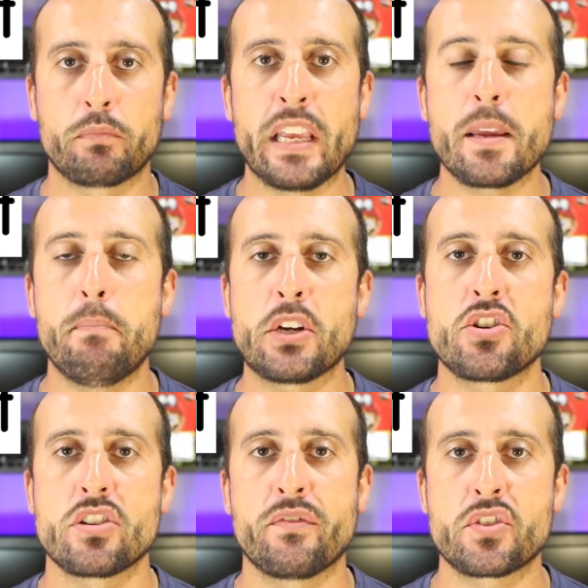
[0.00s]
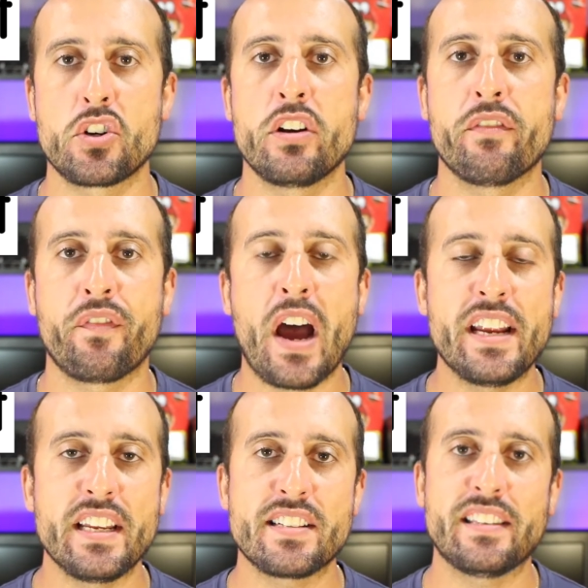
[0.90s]
taking pictures of certain
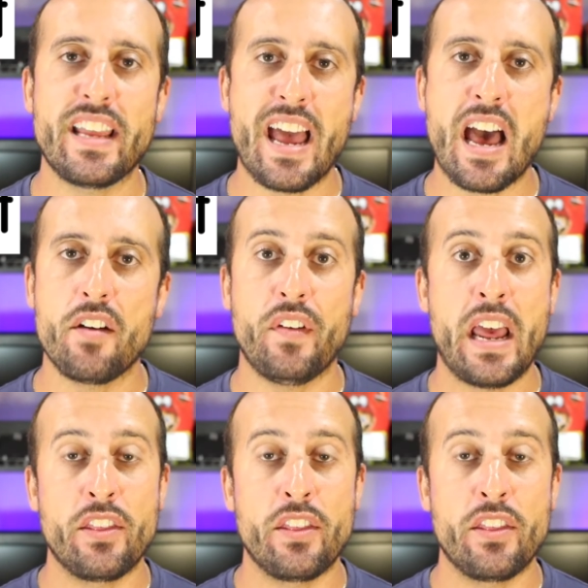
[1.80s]
findings that they have,